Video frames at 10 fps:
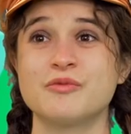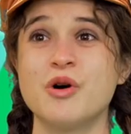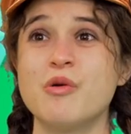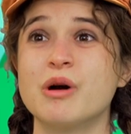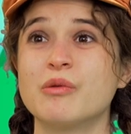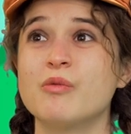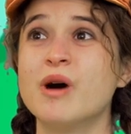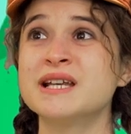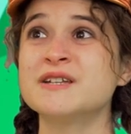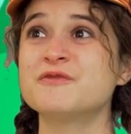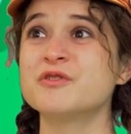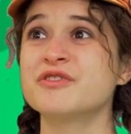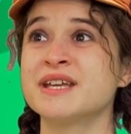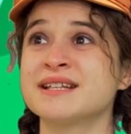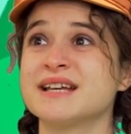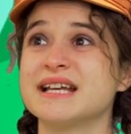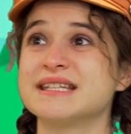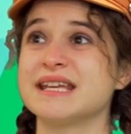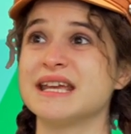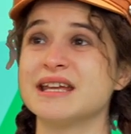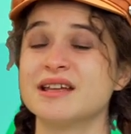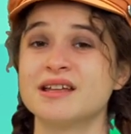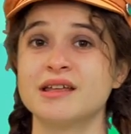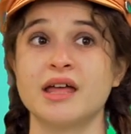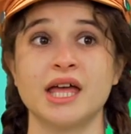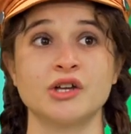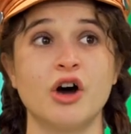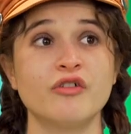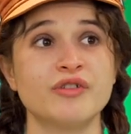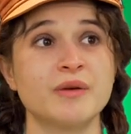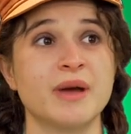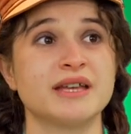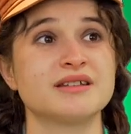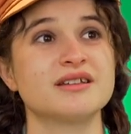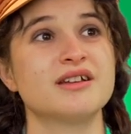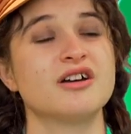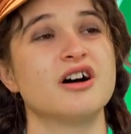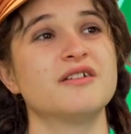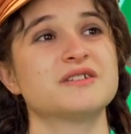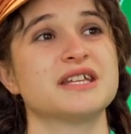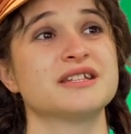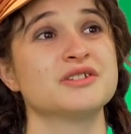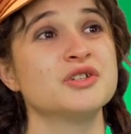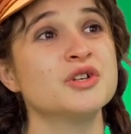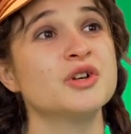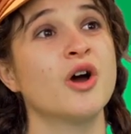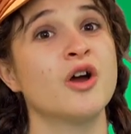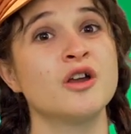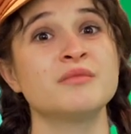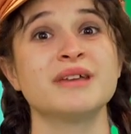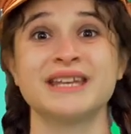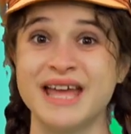Oh, what wonderful things I see. And off he went, off to his new home in